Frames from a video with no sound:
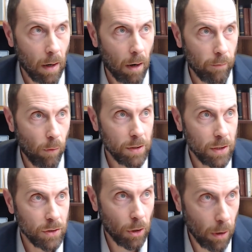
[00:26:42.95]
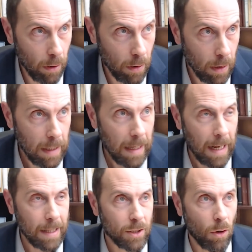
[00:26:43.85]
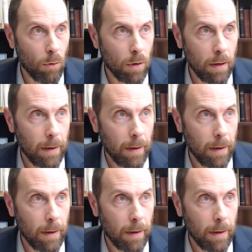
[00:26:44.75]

our voices heard. And so